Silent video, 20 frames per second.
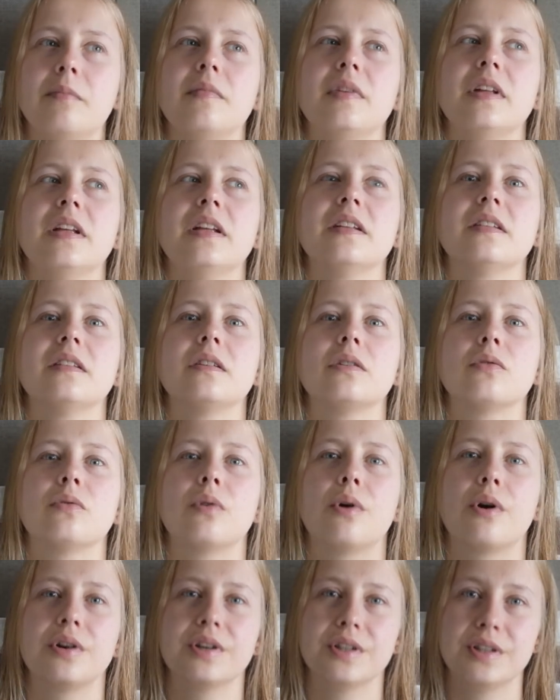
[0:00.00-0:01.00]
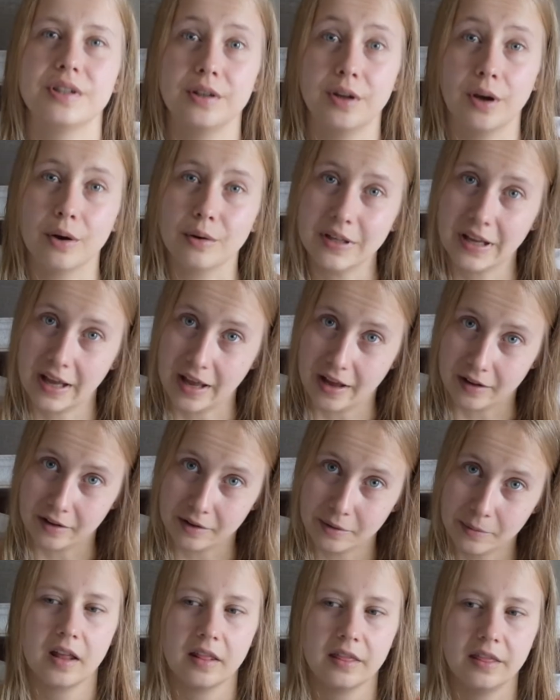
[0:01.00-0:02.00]
is a quarantine hotel.
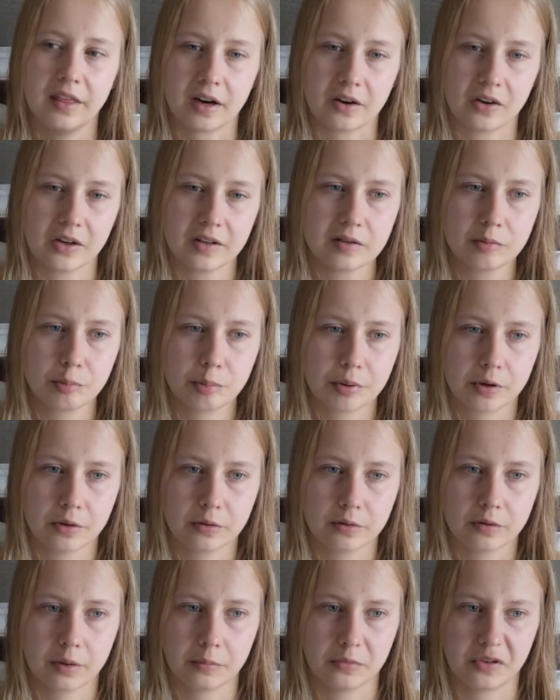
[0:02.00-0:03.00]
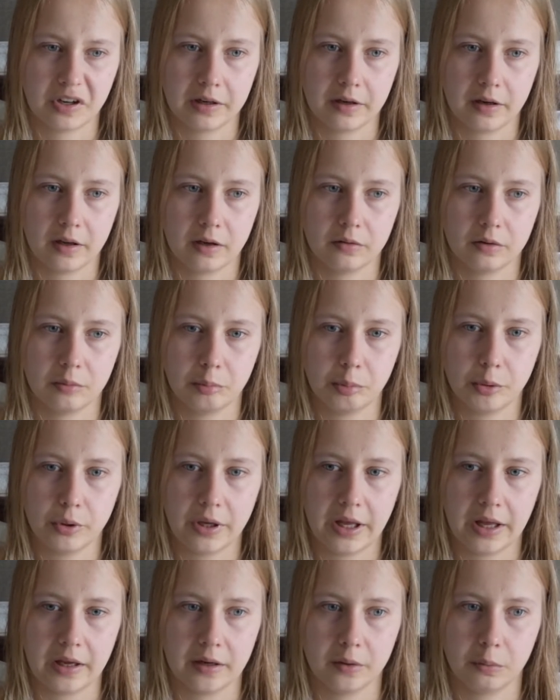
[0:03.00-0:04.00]
There is a program right now in
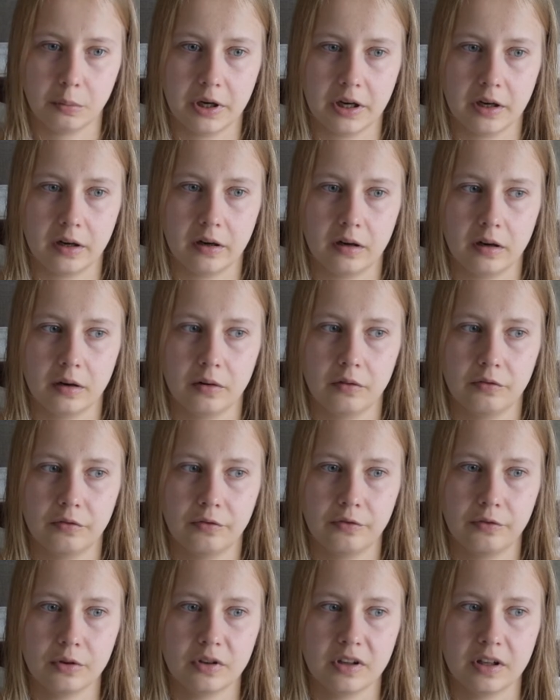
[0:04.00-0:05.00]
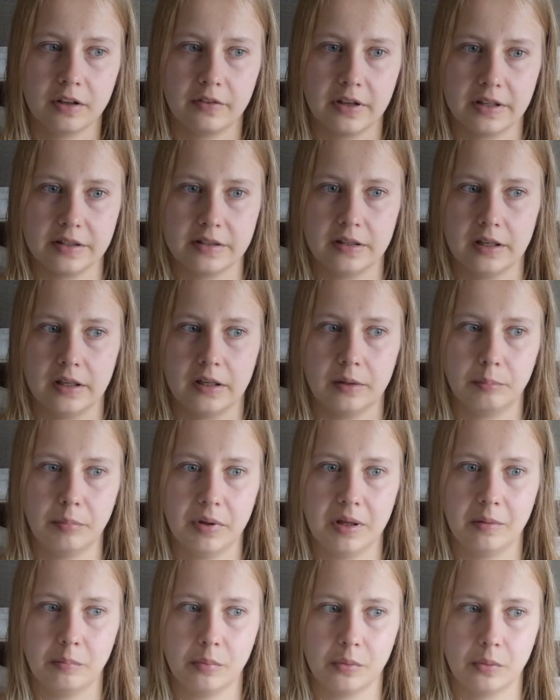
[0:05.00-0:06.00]
Phuket where fully vaccinated
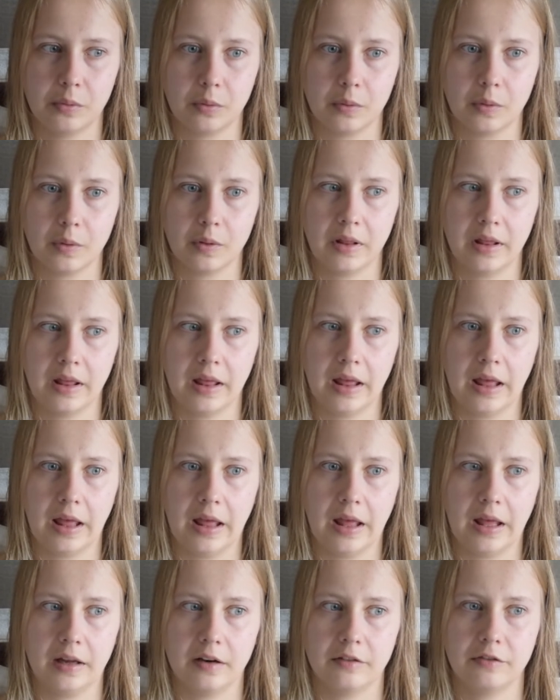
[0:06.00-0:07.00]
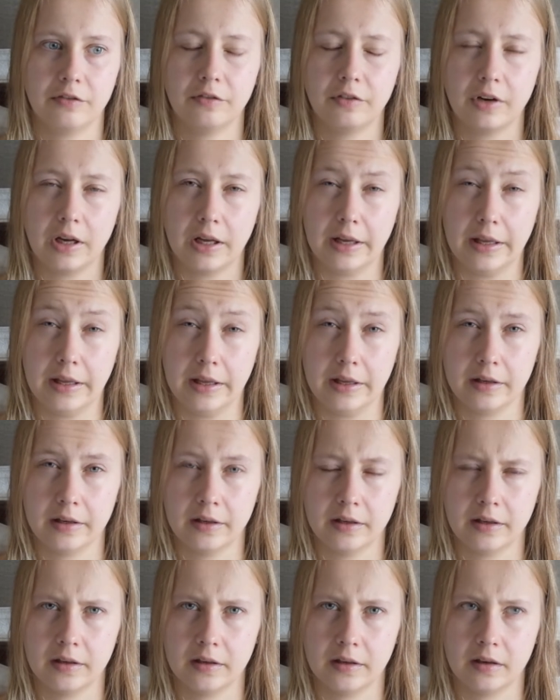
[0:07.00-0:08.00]
people can fly in
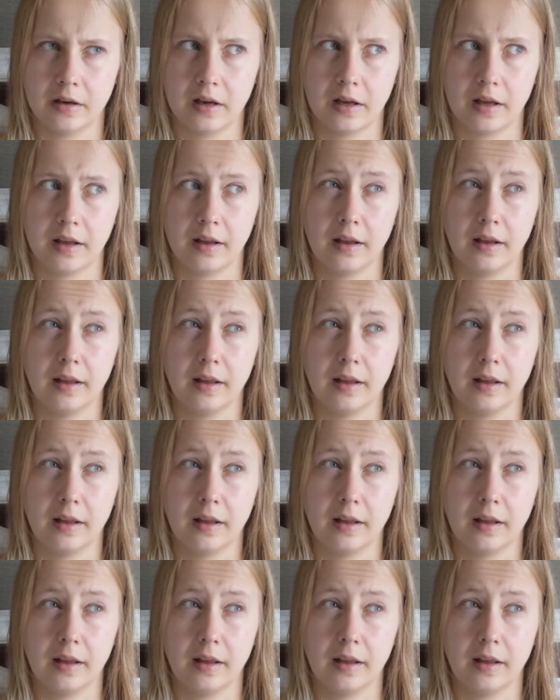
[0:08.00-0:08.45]
and I